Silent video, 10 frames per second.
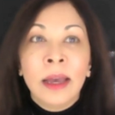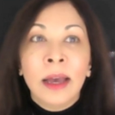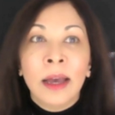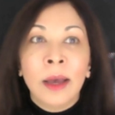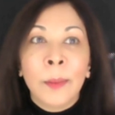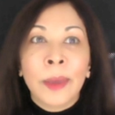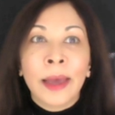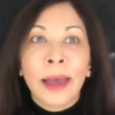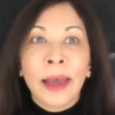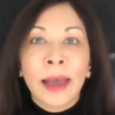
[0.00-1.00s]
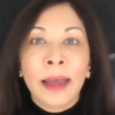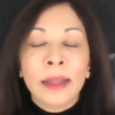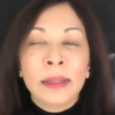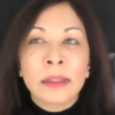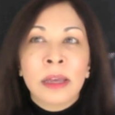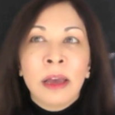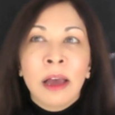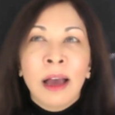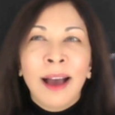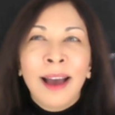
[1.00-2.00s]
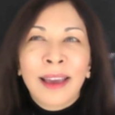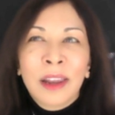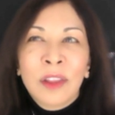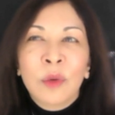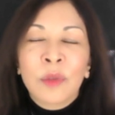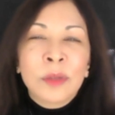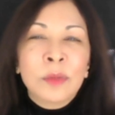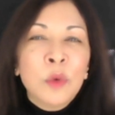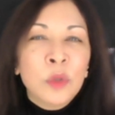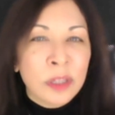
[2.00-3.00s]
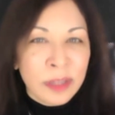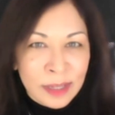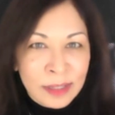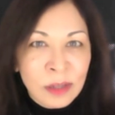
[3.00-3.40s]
And I kind of thought there's more to this.